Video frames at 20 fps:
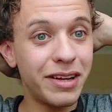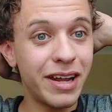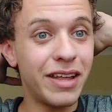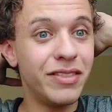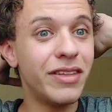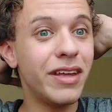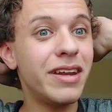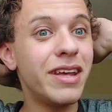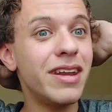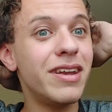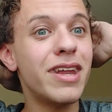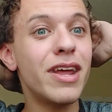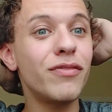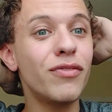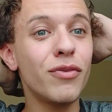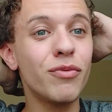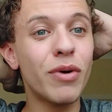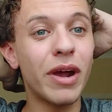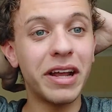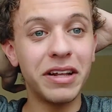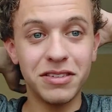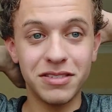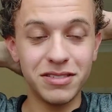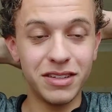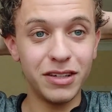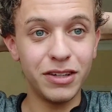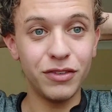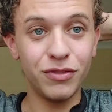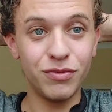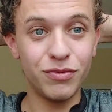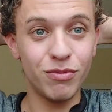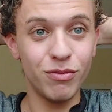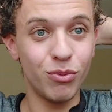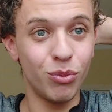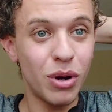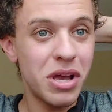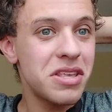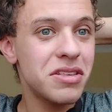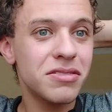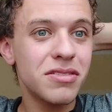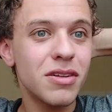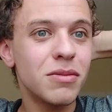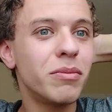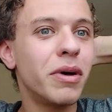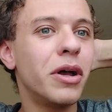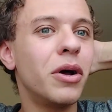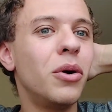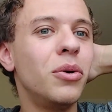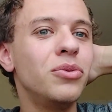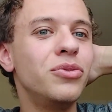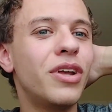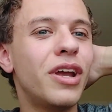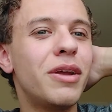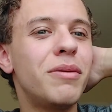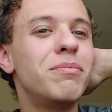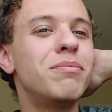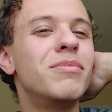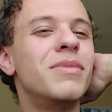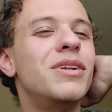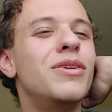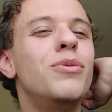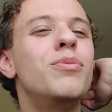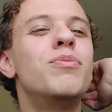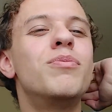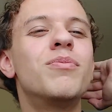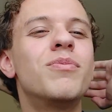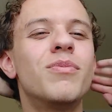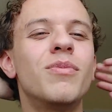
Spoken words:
and then it never rains, and then I've wasted my whole day in an